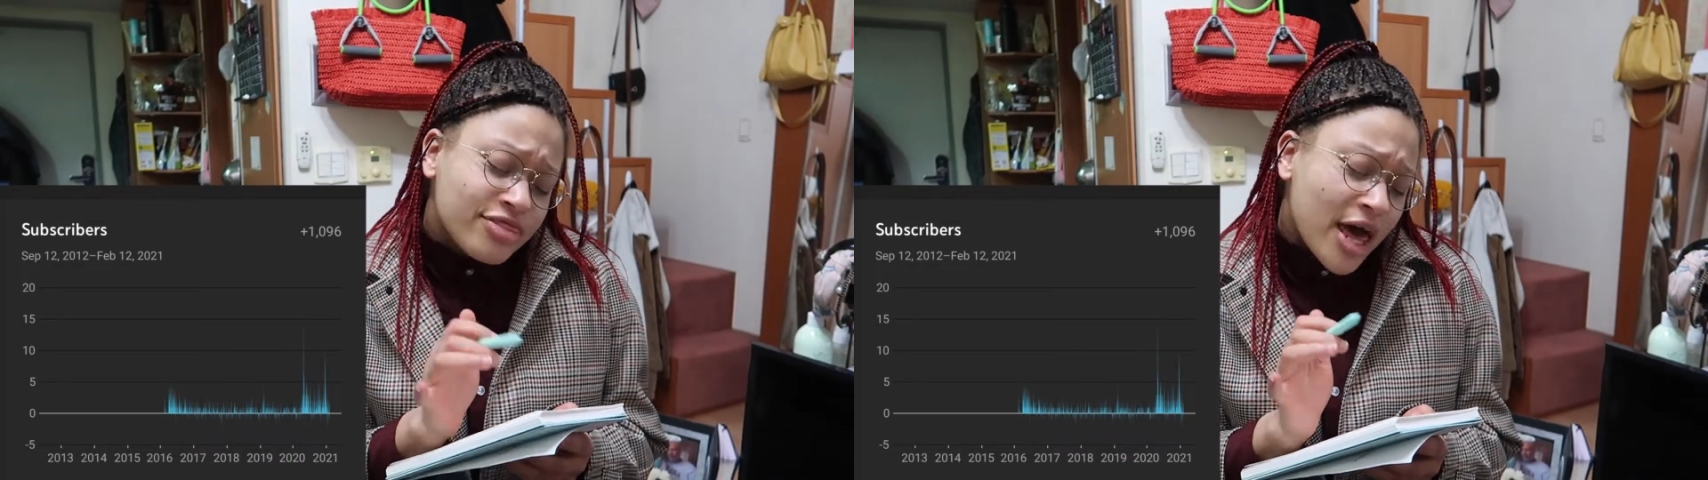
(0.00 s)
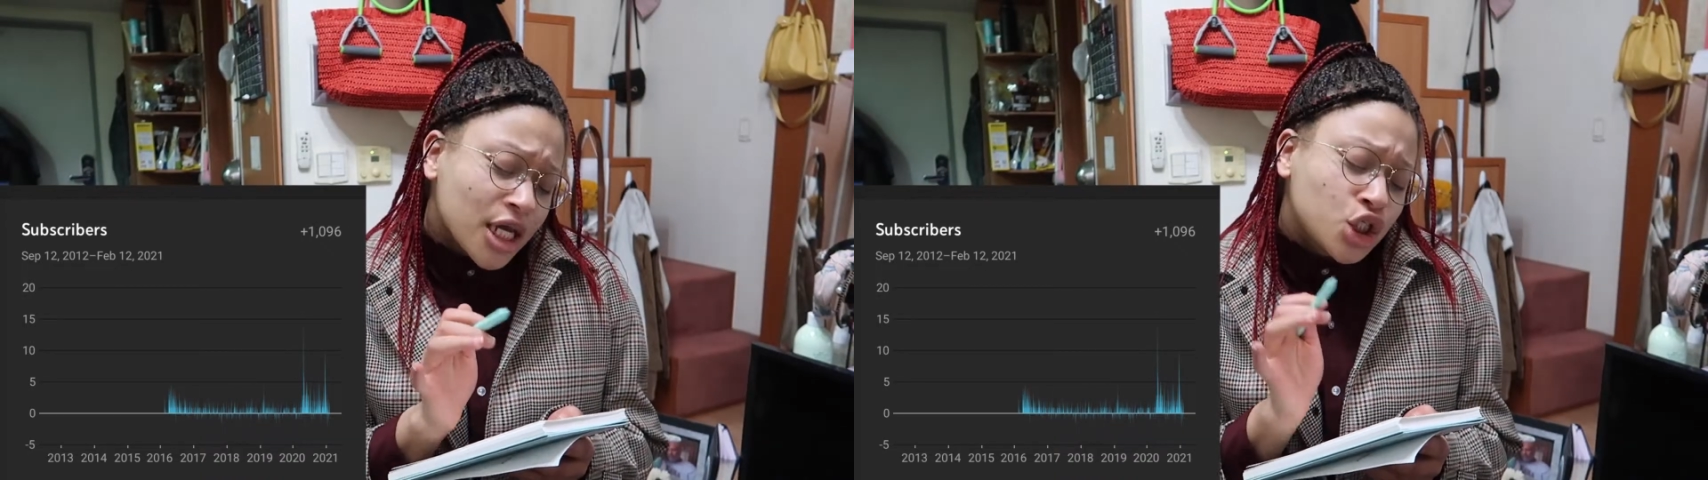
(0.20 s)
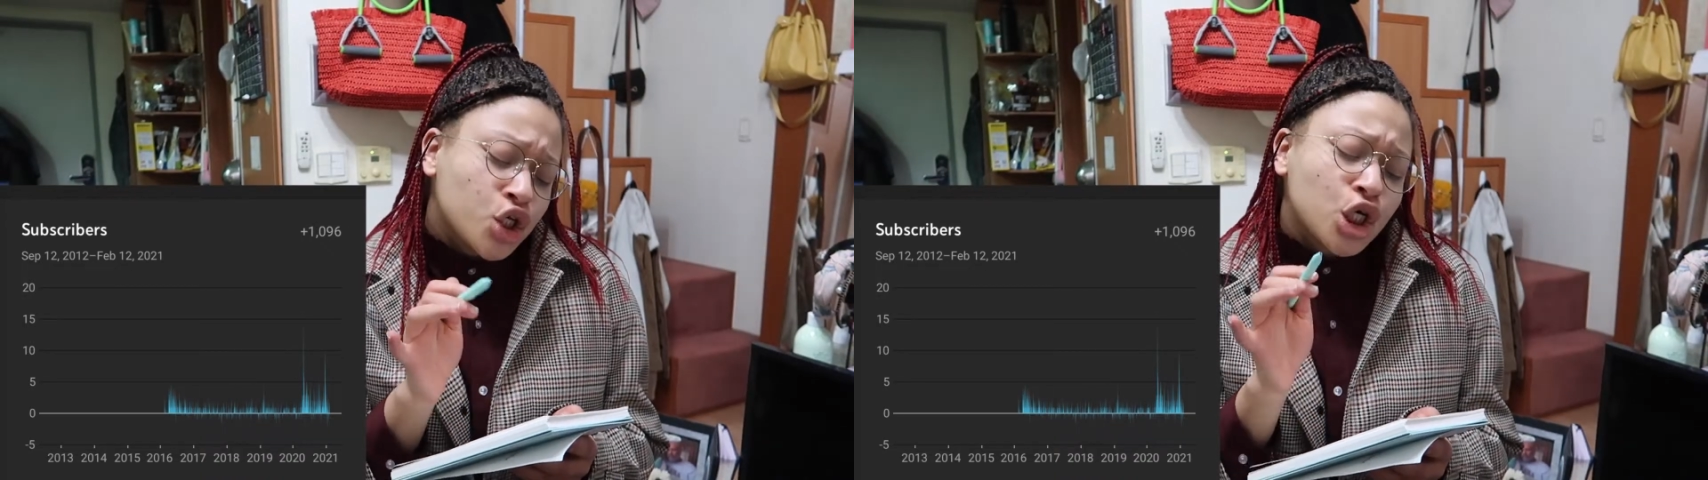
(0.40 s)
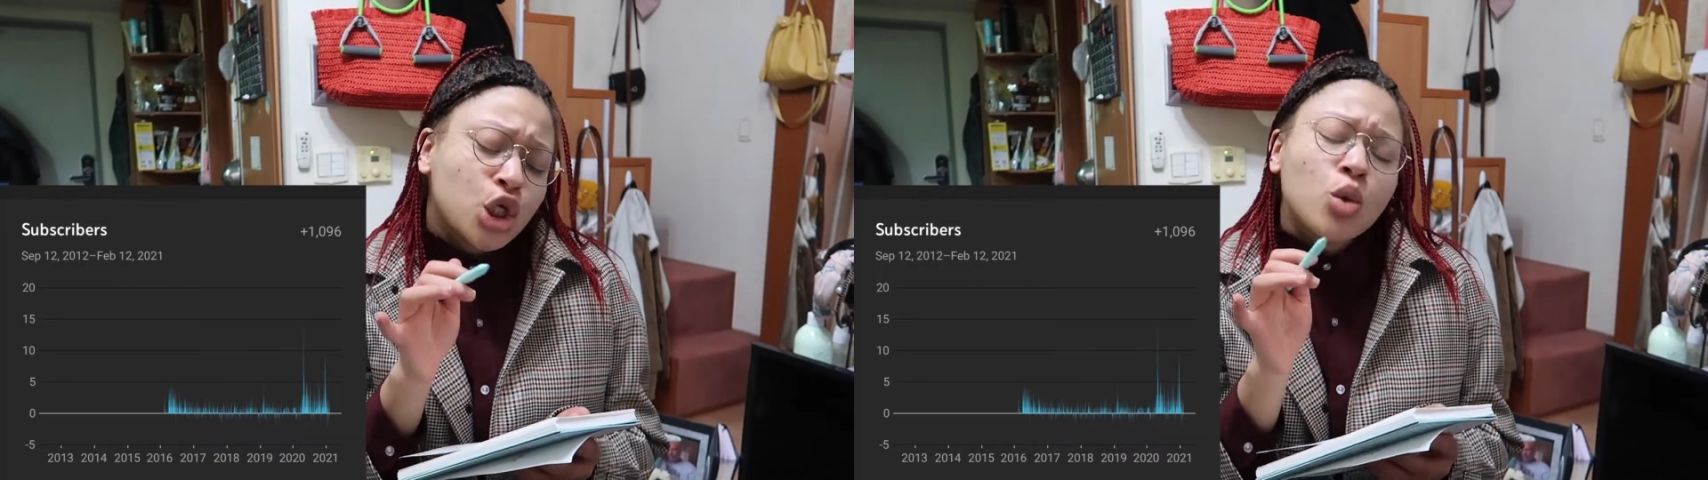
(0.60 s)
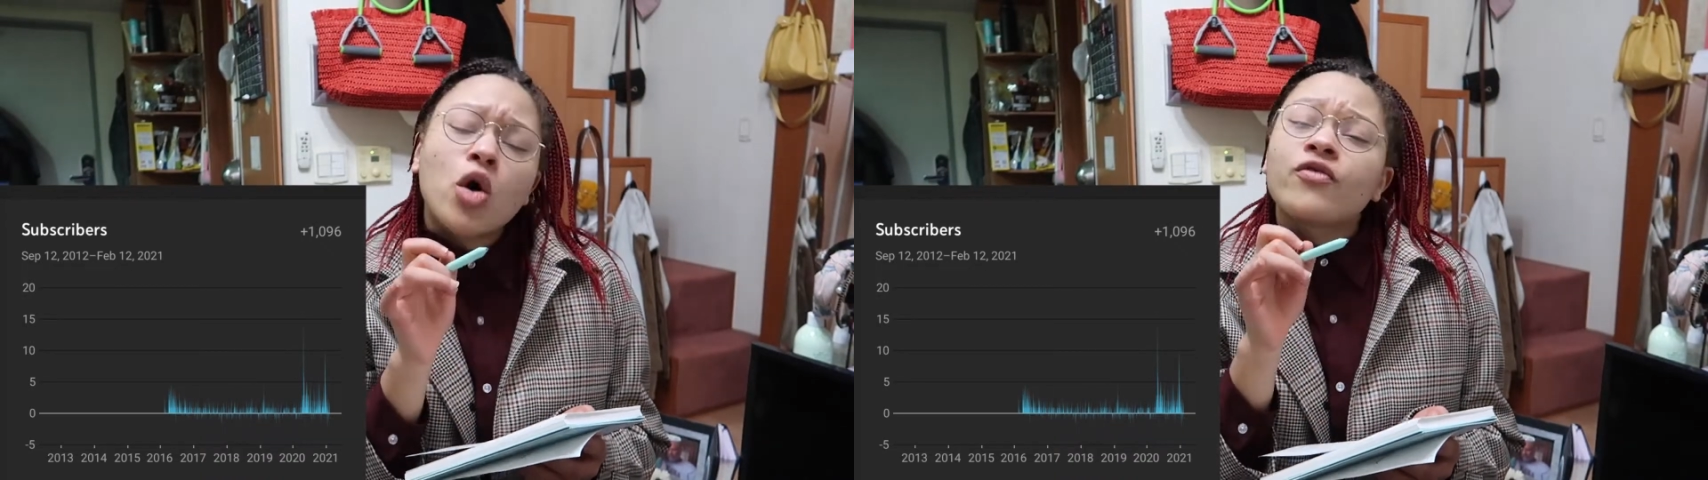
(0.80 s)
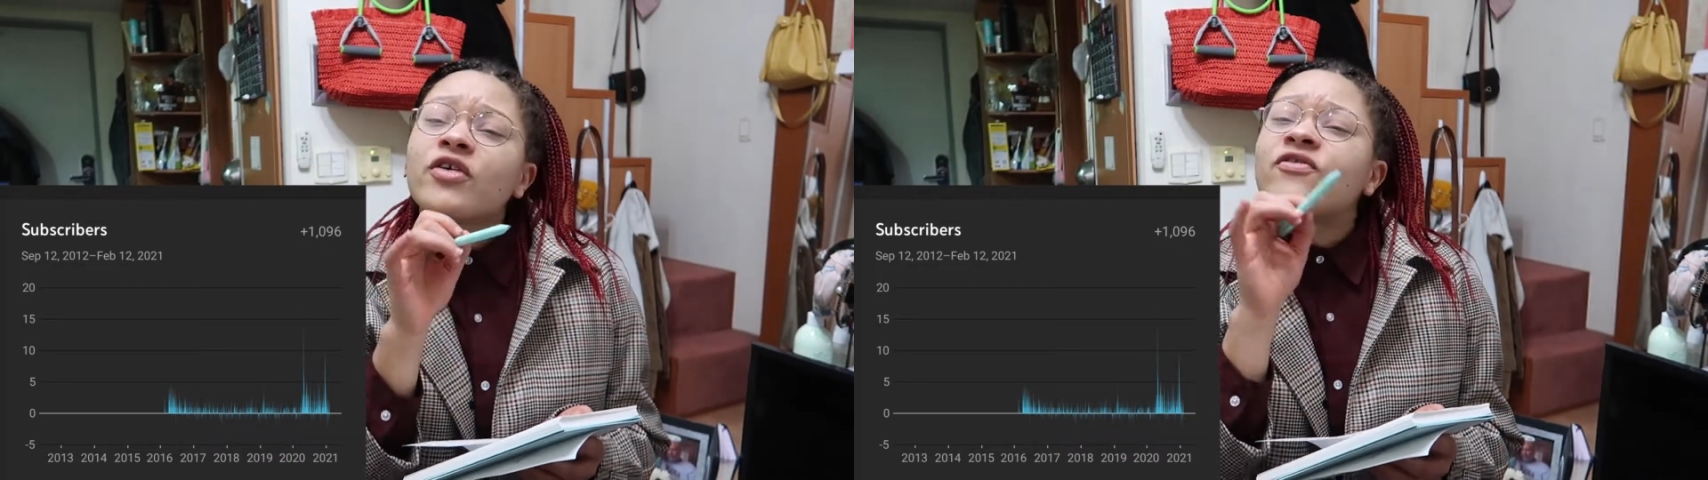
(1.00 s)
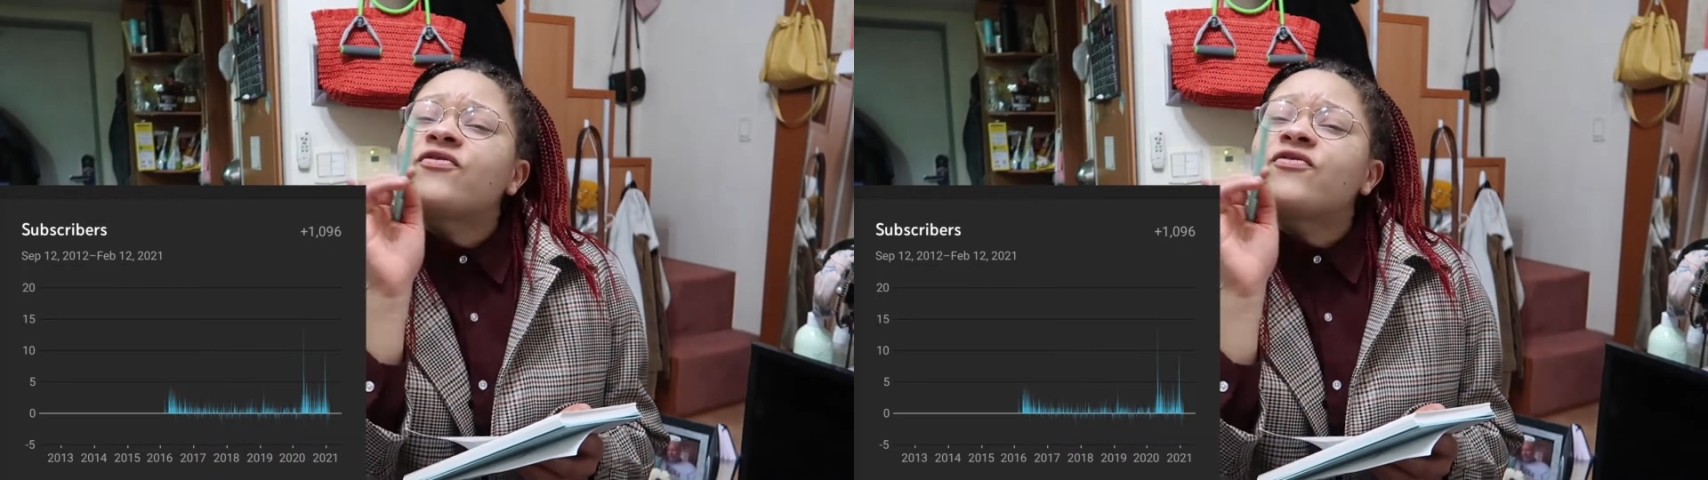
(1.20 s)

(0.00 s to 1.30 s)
that it took you over